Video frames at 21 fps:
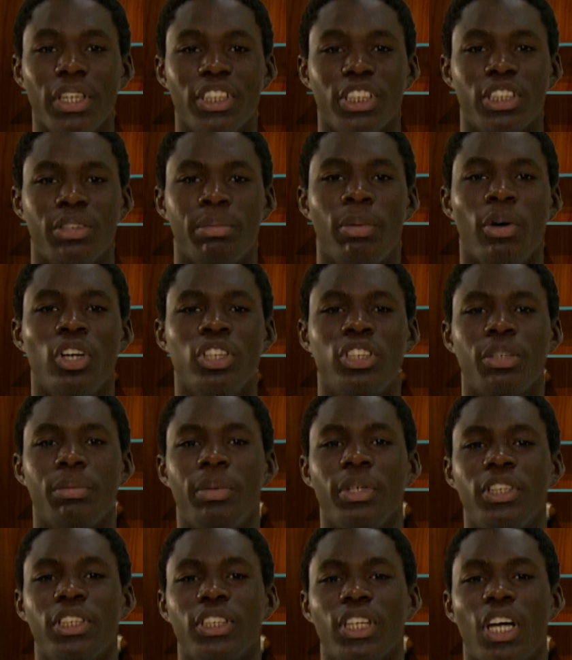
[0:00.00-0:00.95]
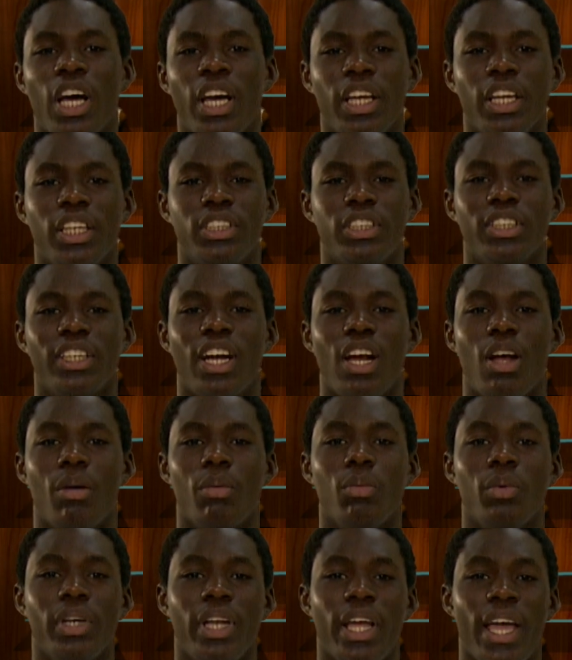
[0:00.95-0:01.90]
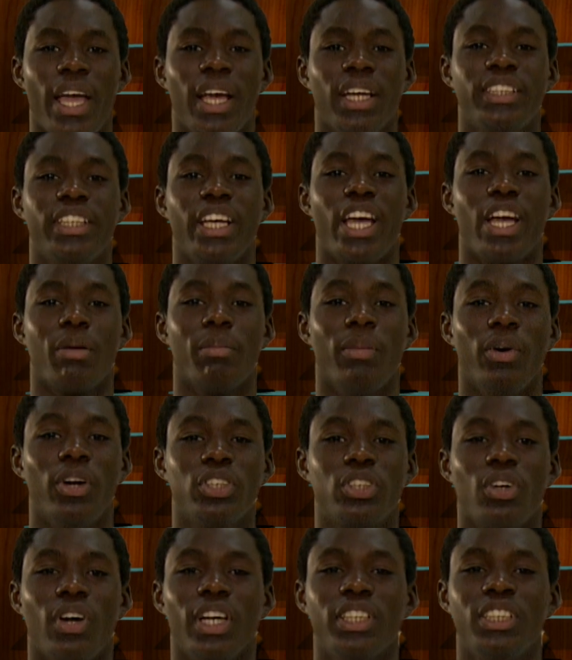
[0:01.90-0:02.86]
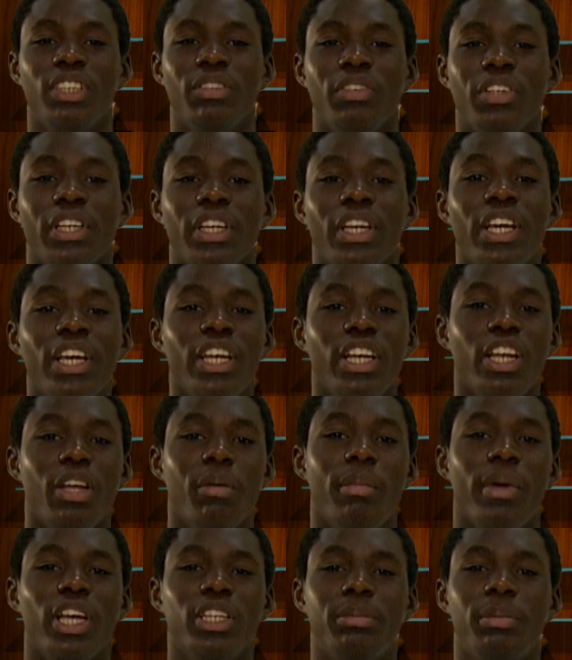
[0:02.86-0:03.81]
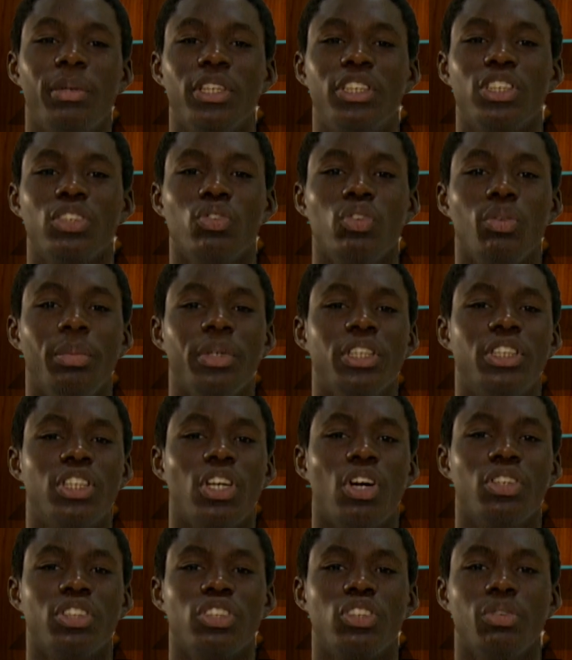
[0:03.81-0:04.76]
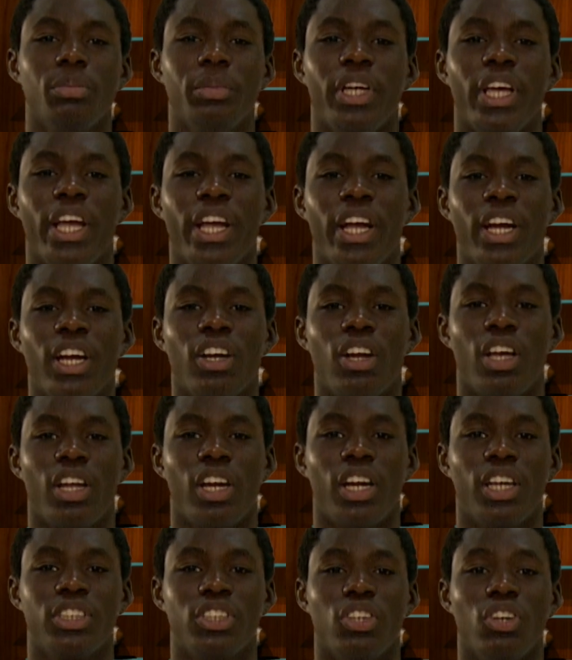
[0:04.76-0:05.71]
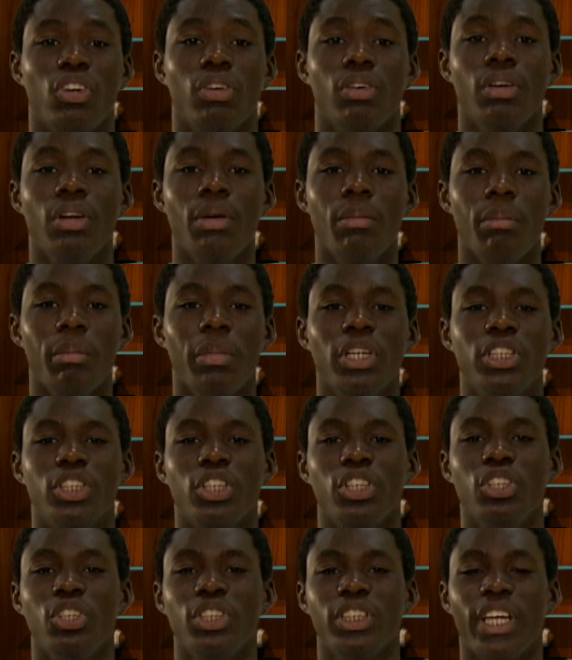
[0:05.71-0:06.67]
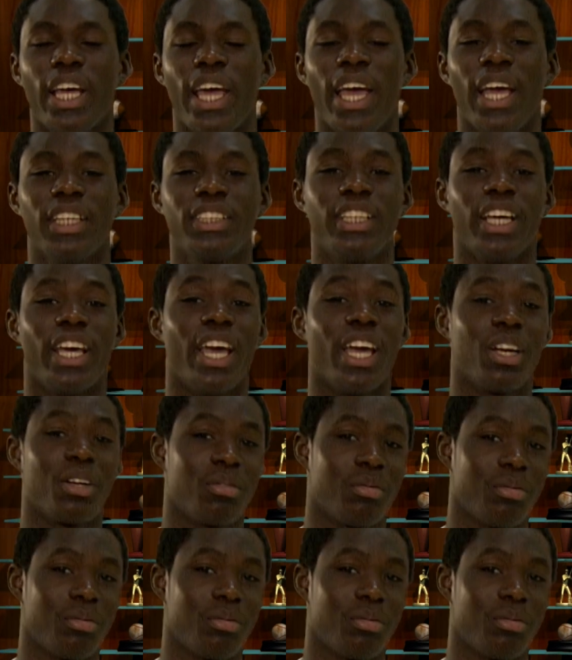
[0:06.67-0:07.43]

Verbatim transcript: Just post your pictures on Instagram with the hashtag BrooksquadTV. The best pictures will be chosen to be aired on our show. Be sure to use the hashtag